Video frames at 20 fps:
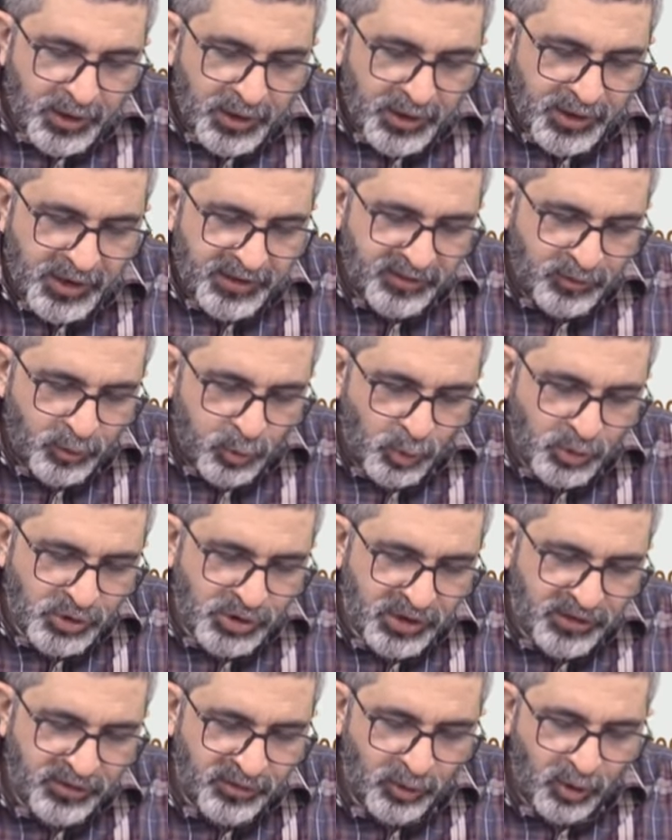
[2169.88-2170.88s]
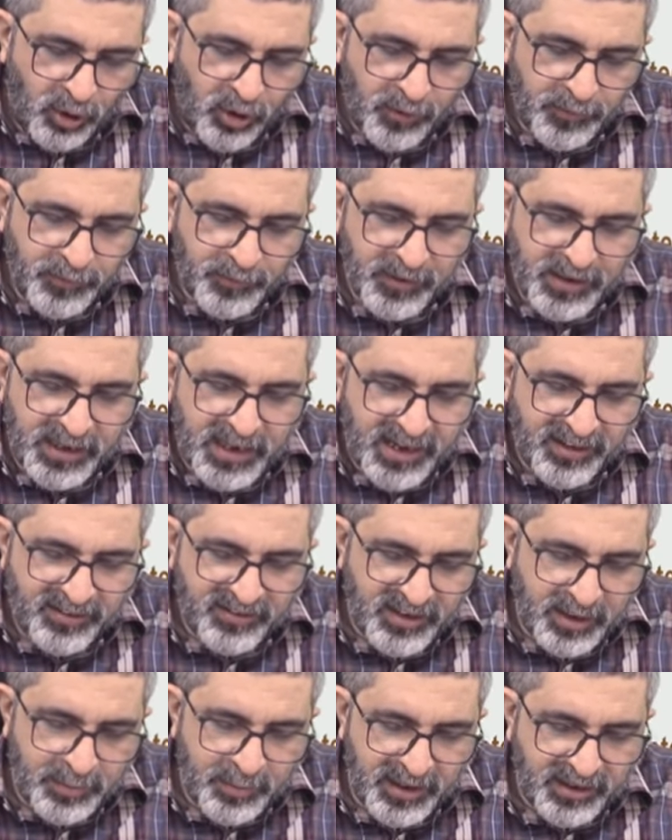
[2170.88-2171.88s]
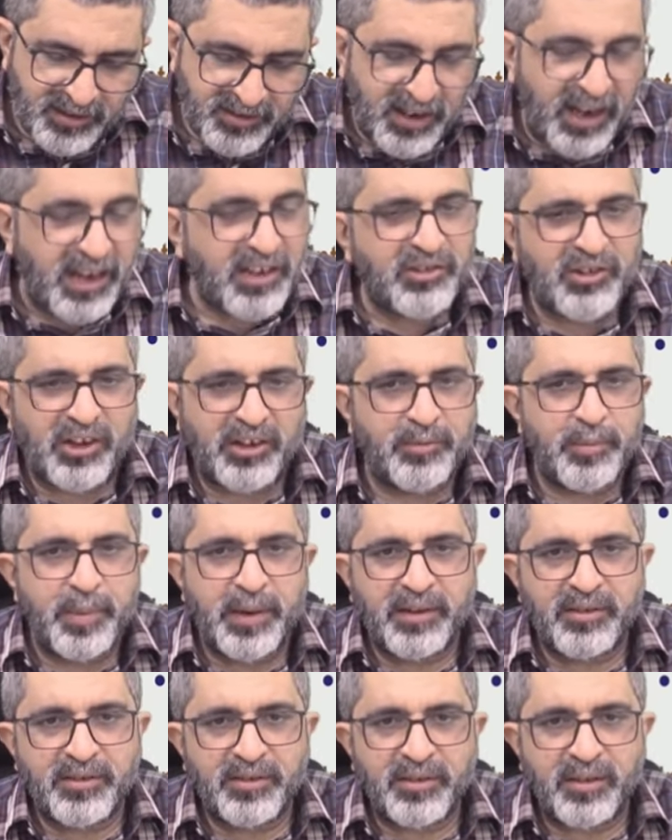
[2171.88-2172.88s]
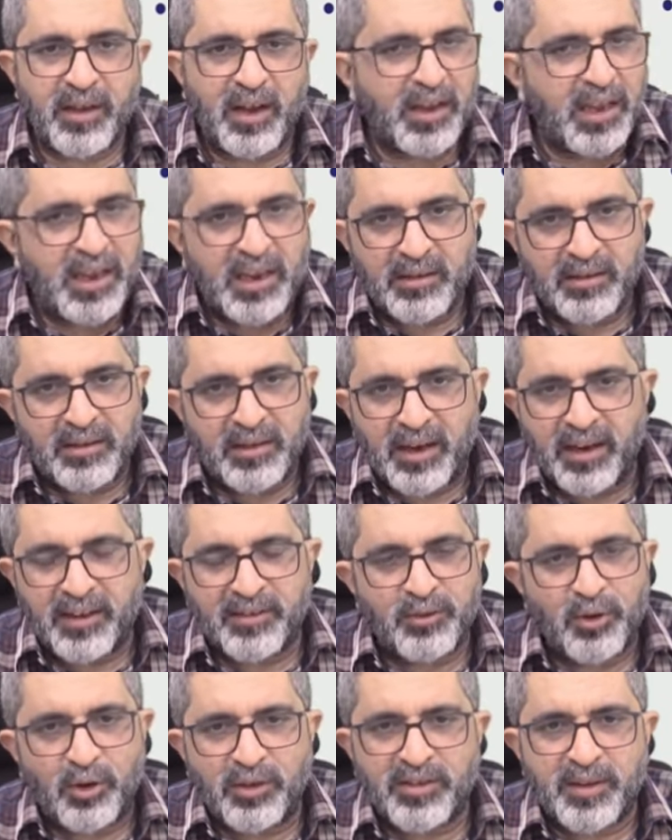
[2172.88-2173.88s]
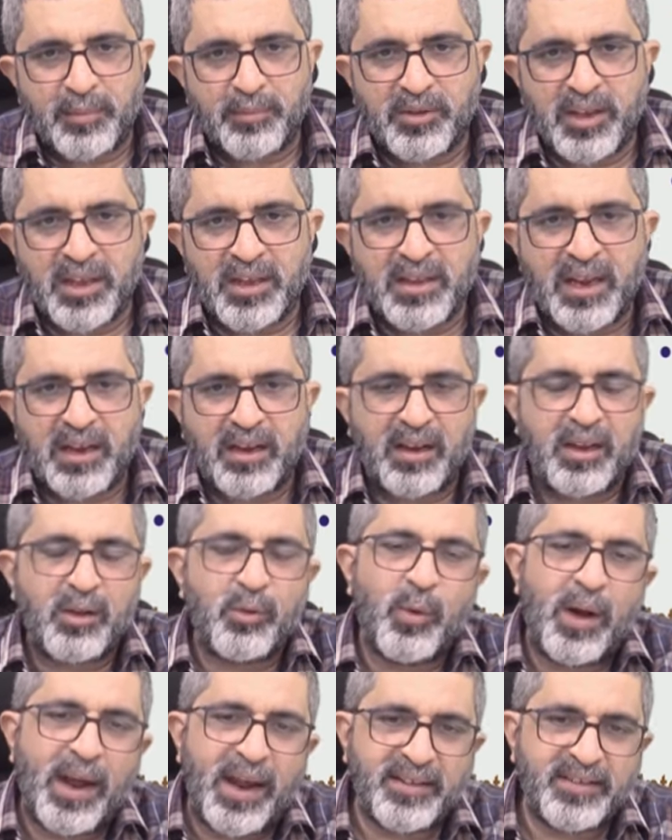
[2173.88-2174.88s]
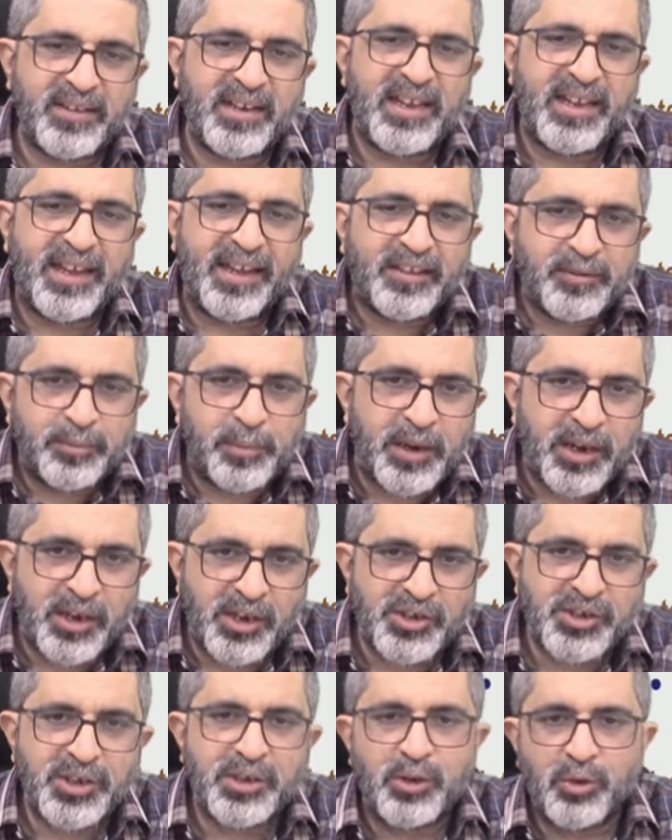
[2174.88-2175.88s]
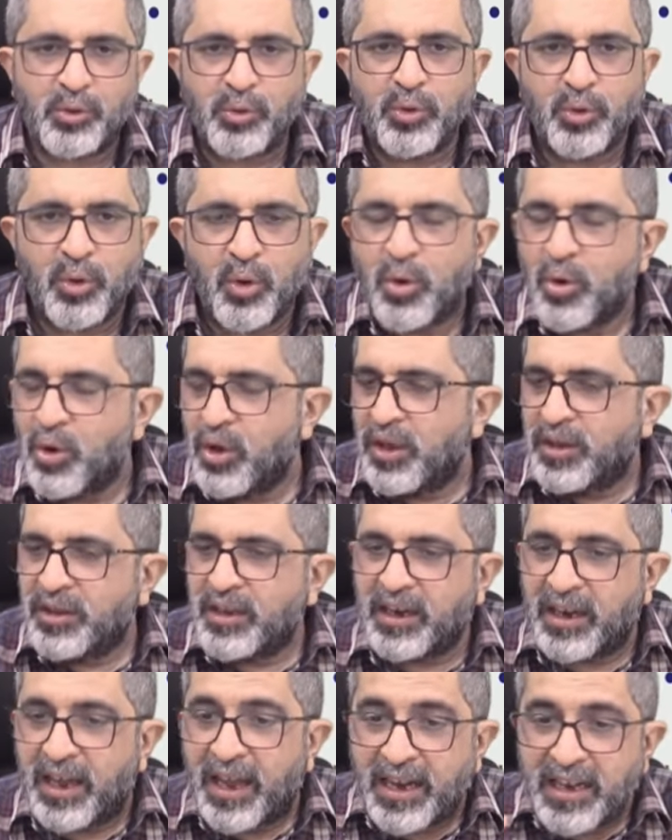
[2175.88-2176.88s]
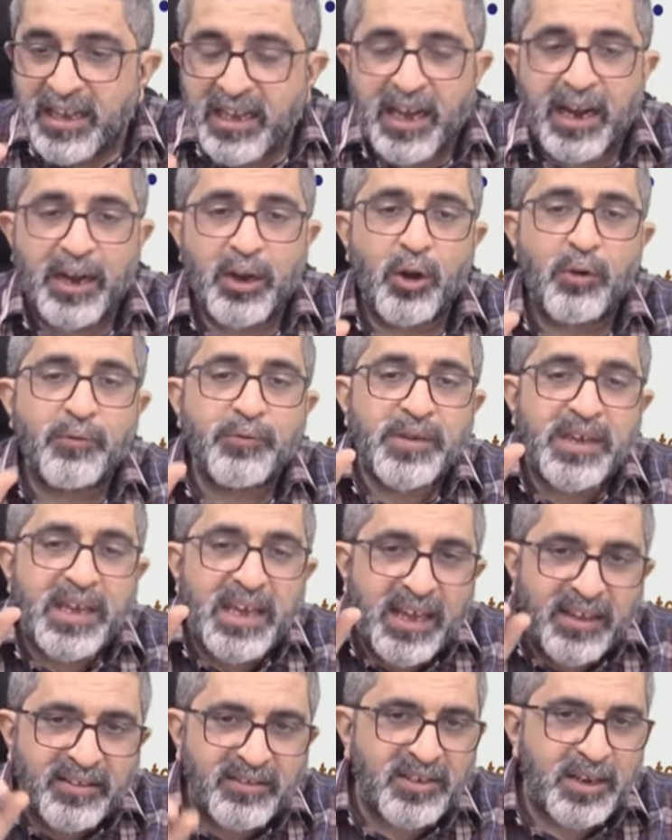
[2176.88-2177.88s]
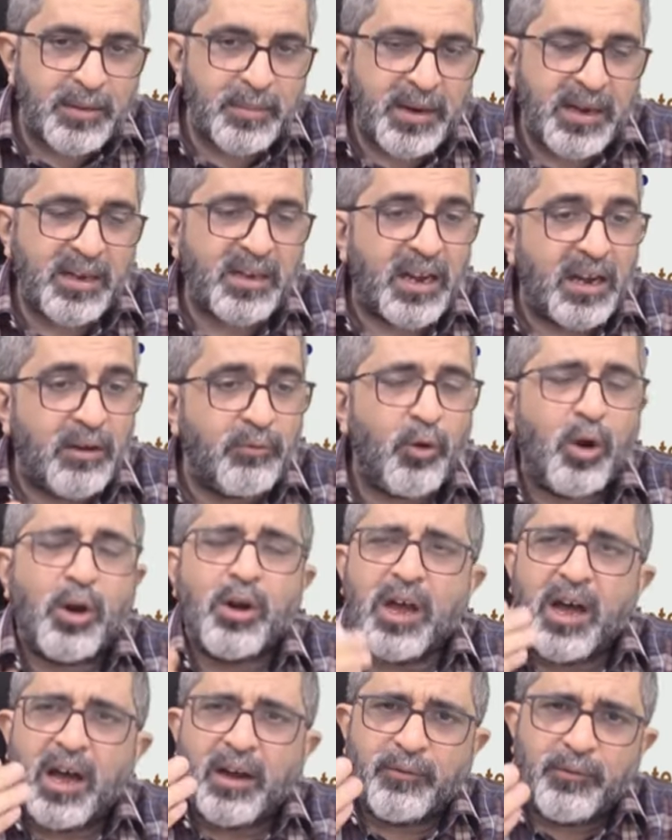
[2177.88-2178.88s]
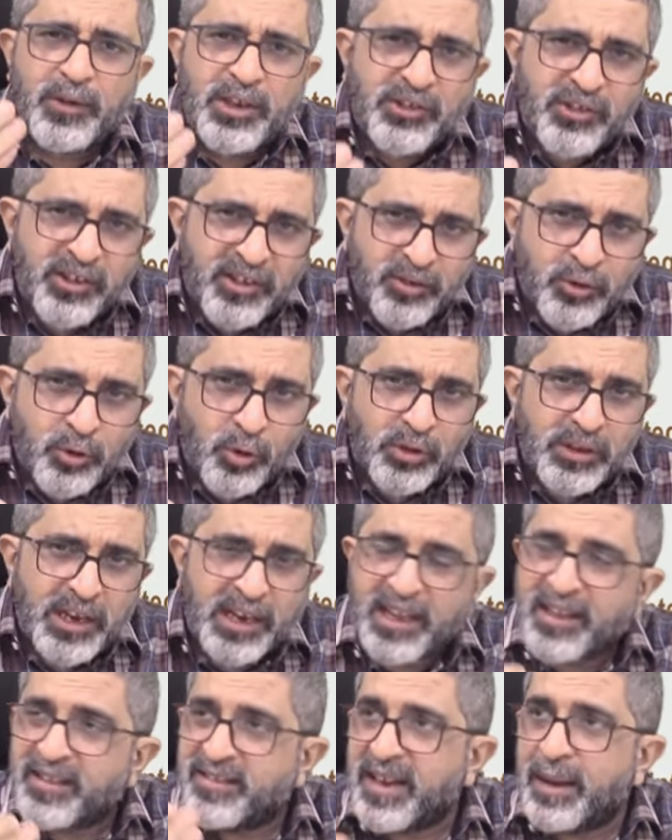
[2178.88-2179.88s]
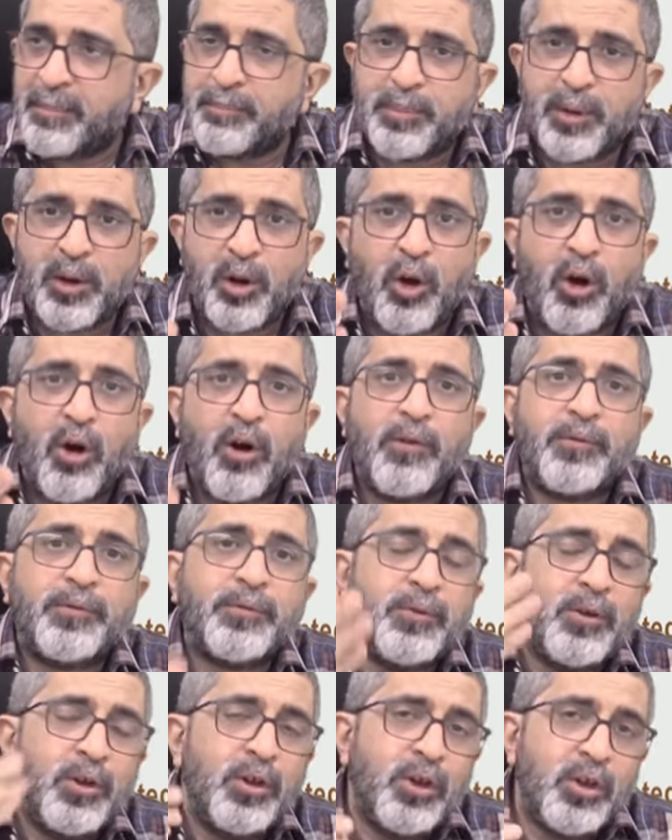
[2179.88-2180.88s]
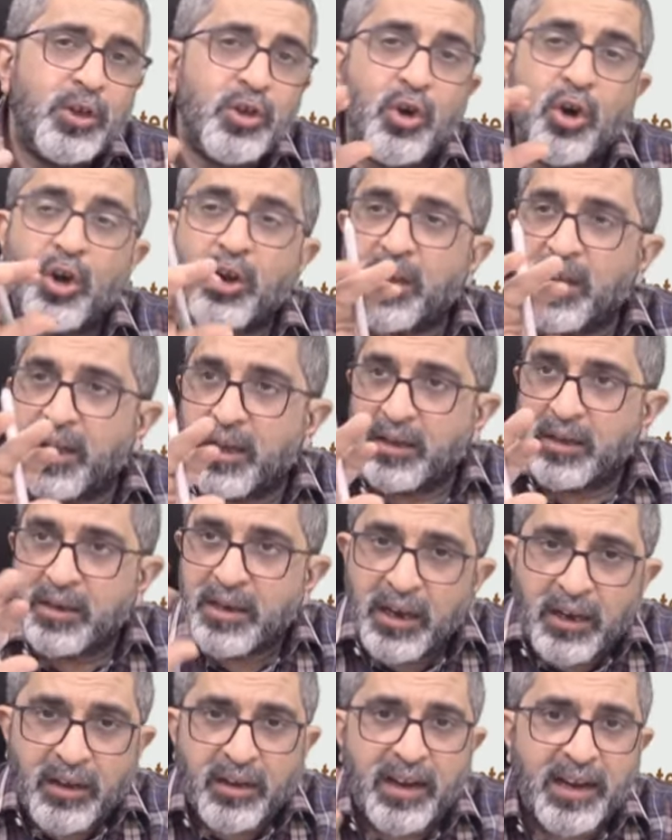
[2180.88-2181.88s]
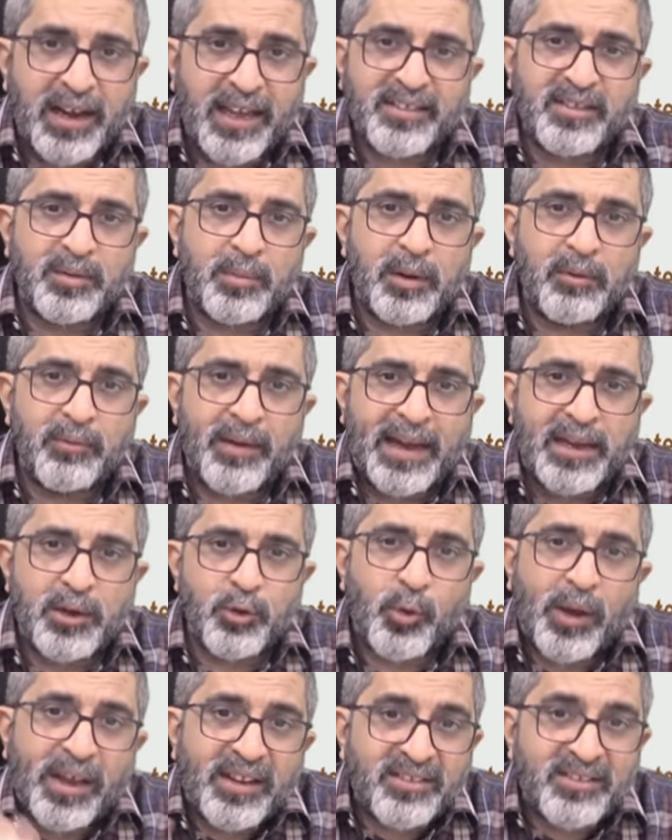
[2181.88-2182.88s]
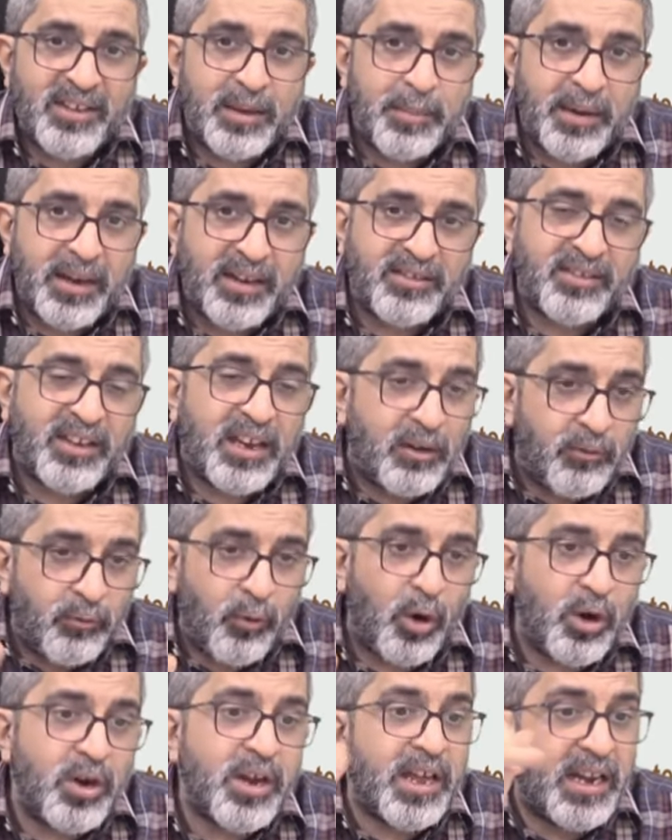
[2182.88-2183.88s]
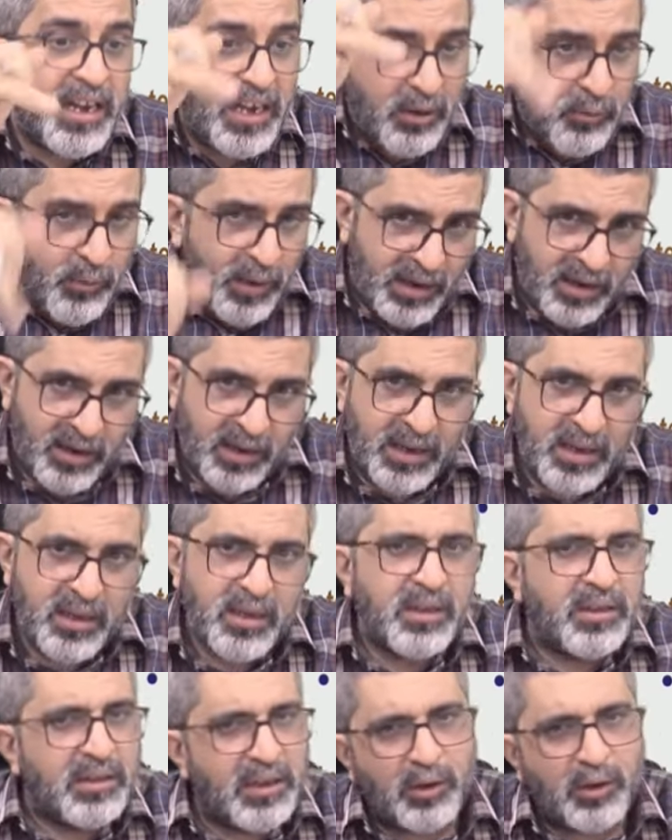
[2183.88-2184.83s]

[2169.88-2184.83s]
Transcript: Disclosures of key estimates and judgments. Again, it is not something that requires any explanation. You know that any kind of key estimate involved. We just took that example of your net realizable value estimates involved in inventory.